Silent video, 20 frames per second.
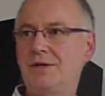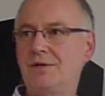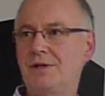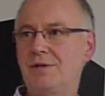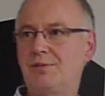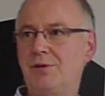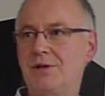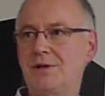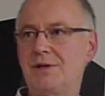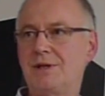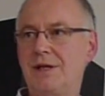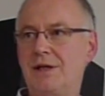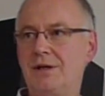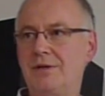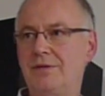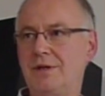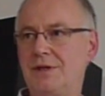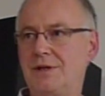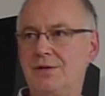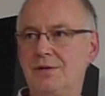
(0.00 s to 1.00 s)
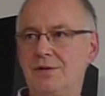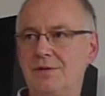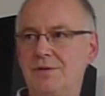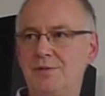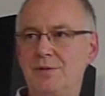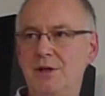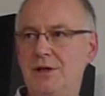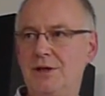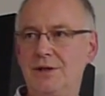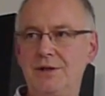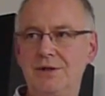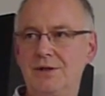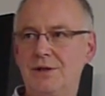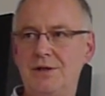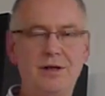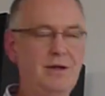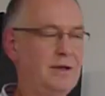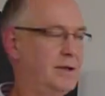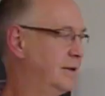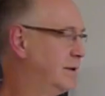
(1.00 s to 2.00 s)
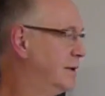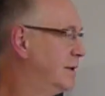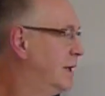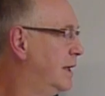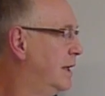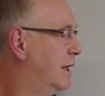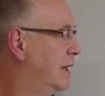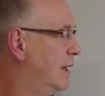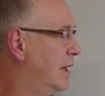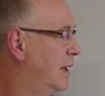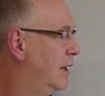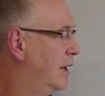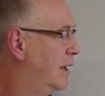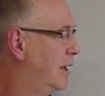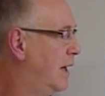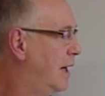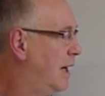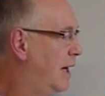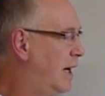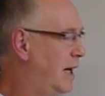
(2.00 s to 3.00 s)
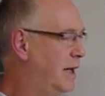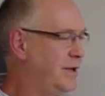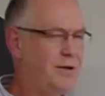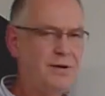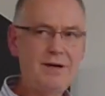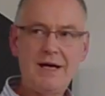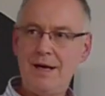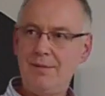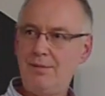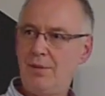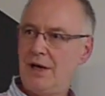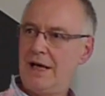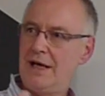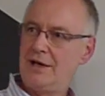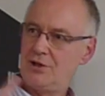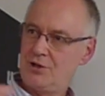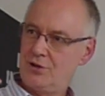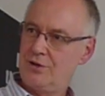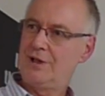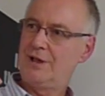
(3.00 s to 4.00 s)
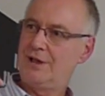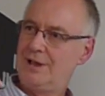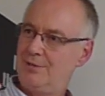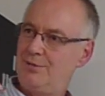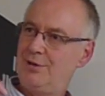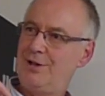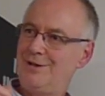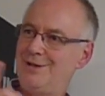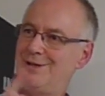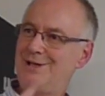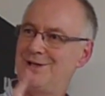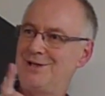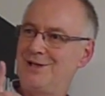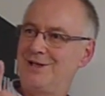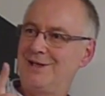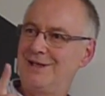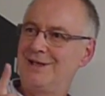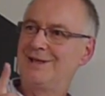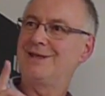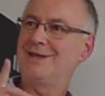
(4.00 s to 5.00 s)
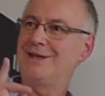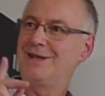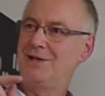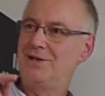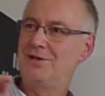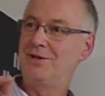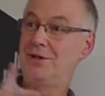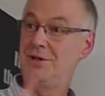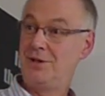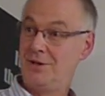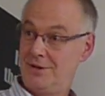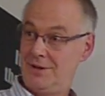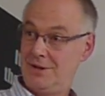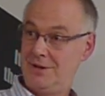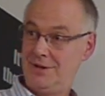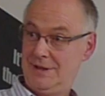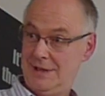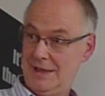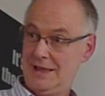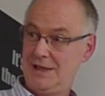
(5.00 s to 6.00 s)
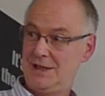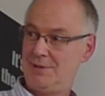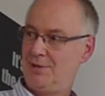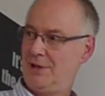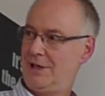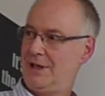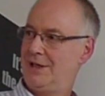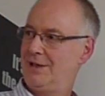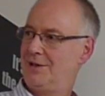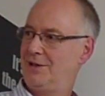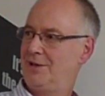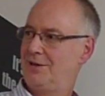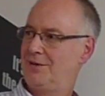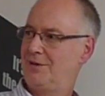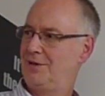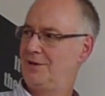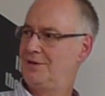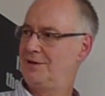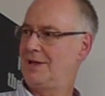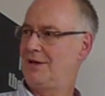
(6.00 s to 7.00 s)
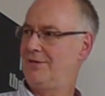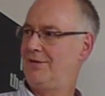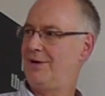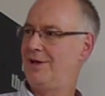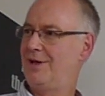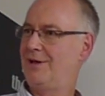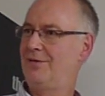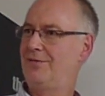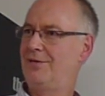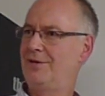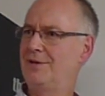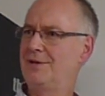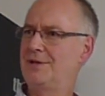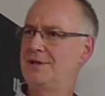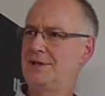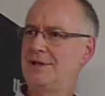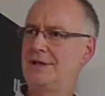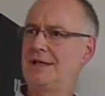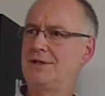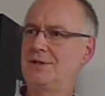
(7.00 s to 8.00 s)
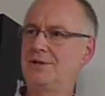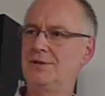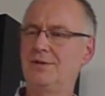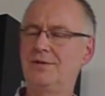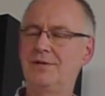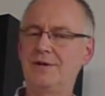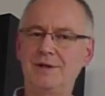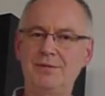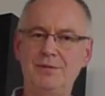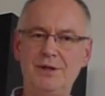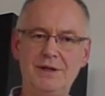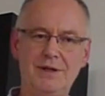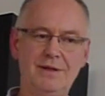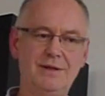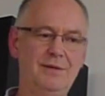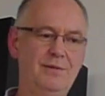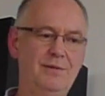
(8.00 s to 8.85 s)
response out of this sort of speaker. You just can't. You can by electronically processing it, and you can use DSP and you can use FIR filters and that sort of thing. But